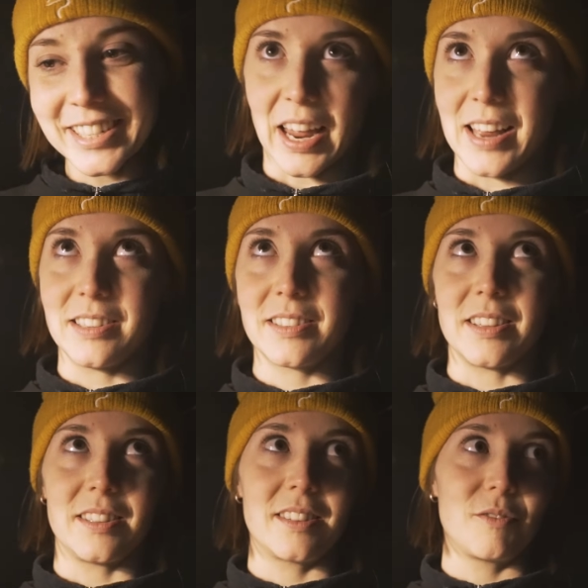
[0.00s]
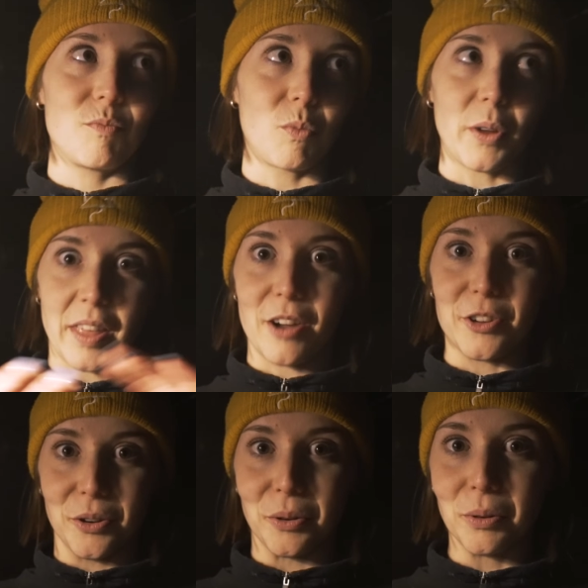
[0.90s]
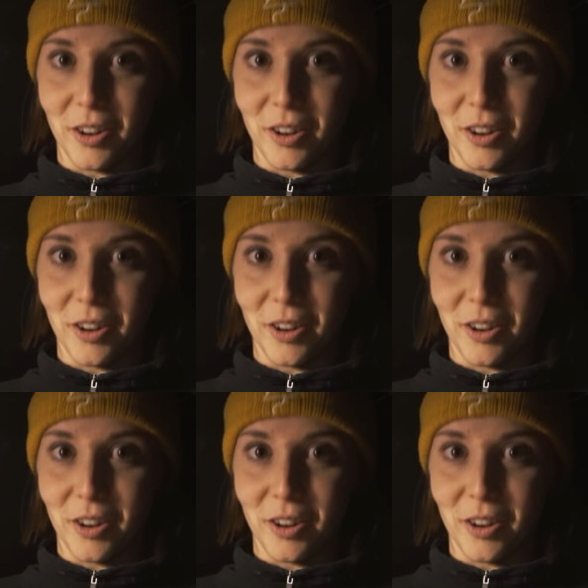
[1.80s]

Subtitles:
And without you,